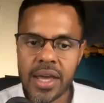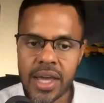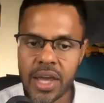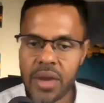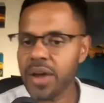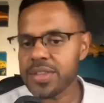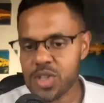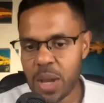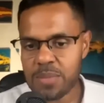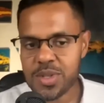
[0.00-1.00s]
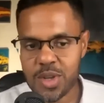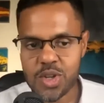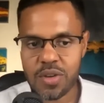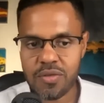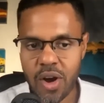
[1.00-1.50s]
here are the steps you
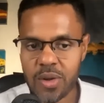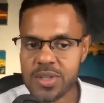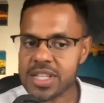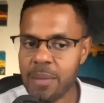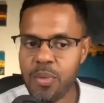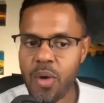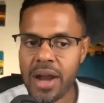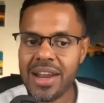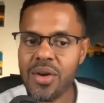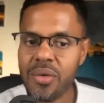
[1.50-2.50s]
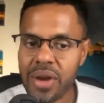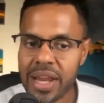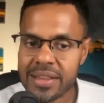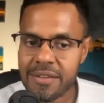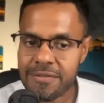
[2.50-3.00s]
should follow. Step 1,
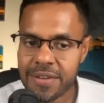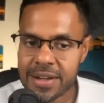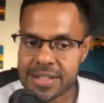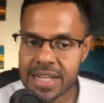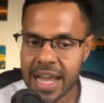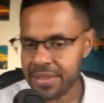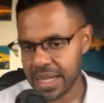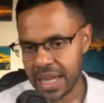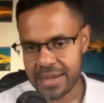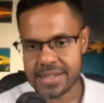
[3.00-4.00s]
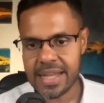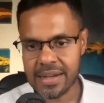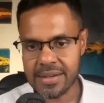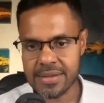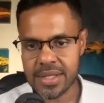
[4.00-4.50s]
read the first and the last
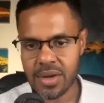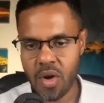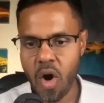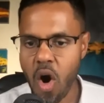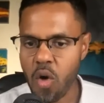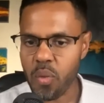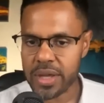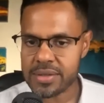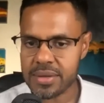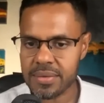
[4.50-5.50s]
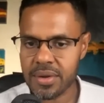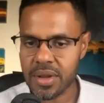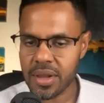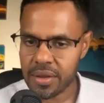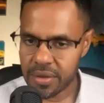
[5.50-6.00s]
sentence. Always.
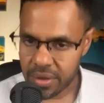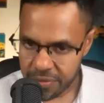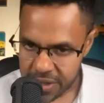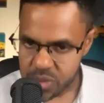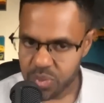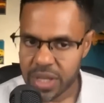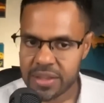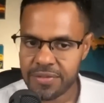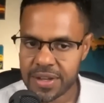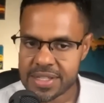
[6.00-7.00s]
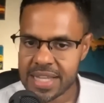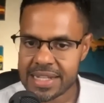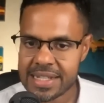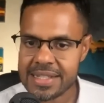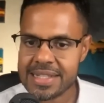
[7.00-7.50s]
First, read the first
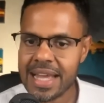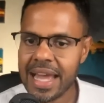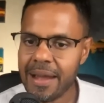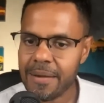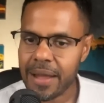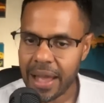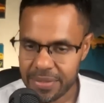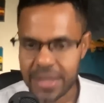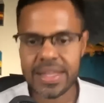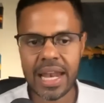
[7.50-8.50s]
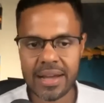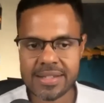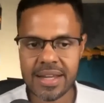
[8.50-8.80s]
sentence and then the last